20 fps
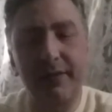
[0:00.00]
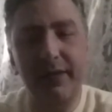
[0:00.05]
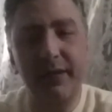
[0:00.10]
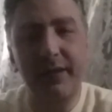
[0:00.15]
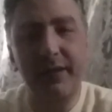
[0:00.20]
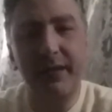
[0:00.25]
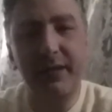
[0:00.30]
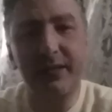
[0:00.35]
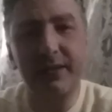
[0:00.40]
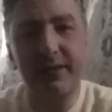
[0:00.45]

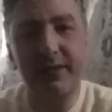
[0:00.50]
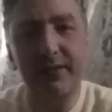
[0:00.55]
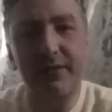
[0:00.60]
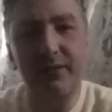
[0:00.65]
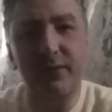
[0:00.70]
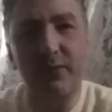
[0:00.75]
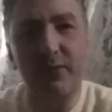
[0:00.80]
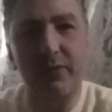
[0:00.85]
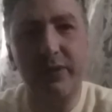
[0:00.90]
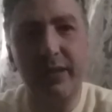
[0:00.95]

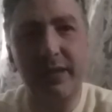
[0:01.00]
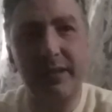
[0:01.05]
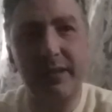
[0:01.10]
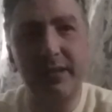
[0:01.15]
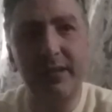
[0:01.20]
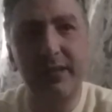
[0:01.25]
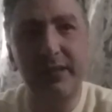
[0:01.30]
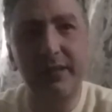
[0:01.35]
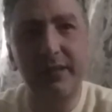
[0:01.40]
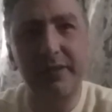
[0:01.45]
nice all
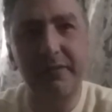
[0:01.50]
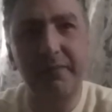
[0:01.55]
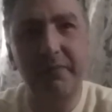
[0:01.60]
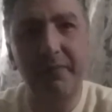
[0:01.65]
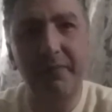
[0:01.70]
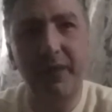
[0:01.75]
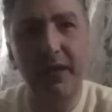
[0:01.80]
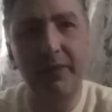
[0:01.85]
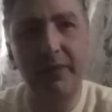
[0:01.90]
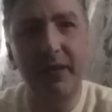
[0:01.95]
round.
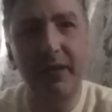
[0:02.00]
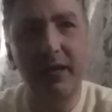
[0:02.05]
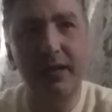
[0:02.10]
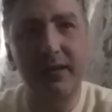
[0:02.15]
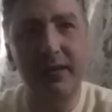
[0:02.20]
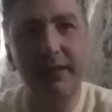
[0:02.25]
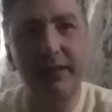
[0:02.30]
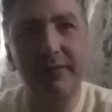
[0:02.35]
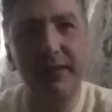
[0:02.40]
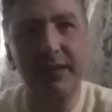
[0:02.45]
Maybe
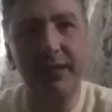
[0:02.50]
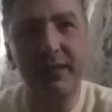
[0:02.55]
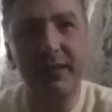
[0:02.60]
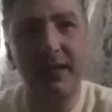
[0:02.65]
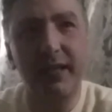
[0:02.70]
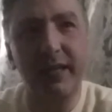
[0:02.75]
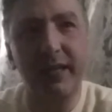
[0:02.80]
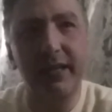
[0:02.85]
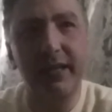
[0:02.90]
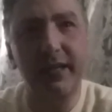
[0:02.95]
I'd give
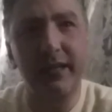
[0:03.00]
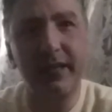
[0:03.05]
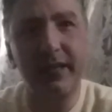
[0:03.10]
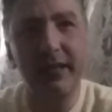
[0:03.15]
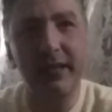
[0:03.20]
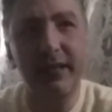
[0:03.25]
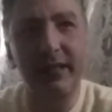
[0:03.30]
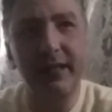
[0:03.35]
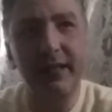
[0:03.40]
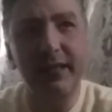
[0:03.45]
this like
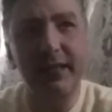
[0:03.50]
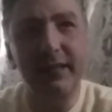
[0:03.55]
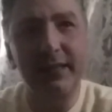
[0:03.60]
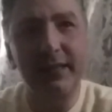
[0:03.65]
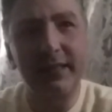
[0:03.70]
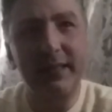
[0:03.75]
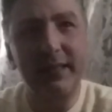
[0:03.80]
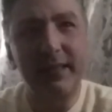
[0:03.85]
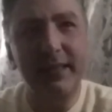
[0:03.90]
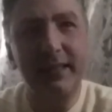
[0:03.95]
a
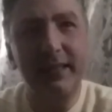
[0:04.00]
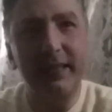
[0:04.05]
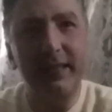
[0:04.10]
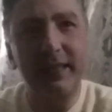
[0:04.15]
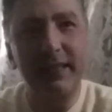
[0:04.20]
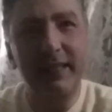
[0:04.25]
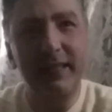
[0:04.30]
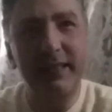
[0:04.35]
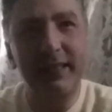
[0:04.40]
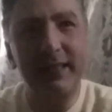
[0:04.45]

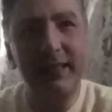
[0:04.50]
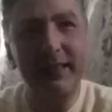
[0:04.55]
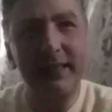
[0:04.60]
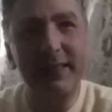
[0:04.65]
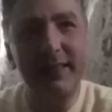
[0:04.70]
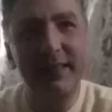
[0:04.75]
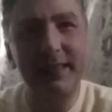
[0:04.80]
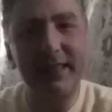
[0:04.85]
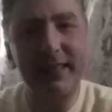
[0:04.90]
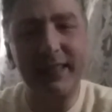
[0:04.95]

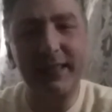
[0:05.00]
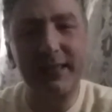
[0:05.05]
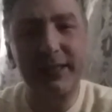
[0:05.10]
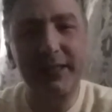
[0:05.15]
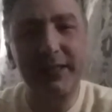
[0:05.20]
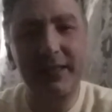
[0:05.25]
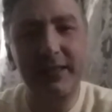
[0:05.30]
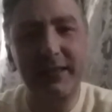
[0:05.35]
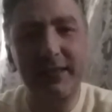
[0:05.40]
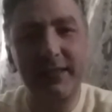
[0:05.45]

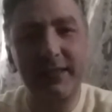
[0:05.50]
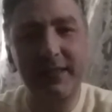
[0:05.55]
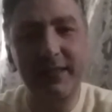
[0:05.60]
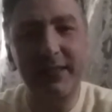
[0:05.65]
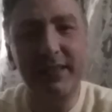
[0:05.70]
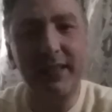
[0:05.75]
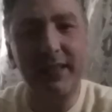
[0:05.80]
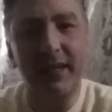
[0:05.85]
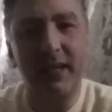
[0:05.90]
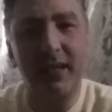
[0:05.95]

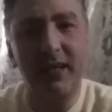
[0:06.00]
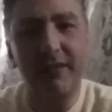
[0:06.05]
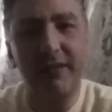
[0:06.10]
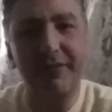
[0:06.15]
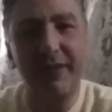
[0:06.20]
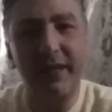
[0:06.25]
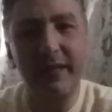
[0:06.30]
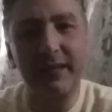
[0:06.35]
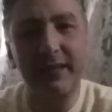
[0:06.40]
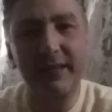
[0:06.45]
6.5
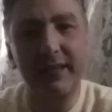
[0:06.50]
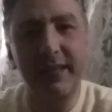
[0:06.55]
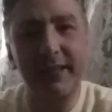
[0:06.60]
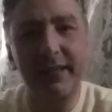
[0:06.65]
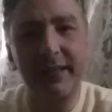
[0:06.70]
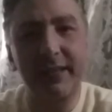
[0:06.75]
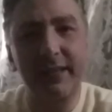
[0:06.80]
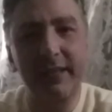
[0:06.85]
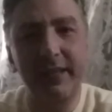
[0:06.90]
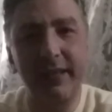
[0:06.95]
out of
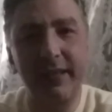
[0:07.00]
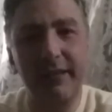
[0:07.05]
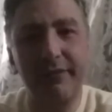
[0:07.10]
10.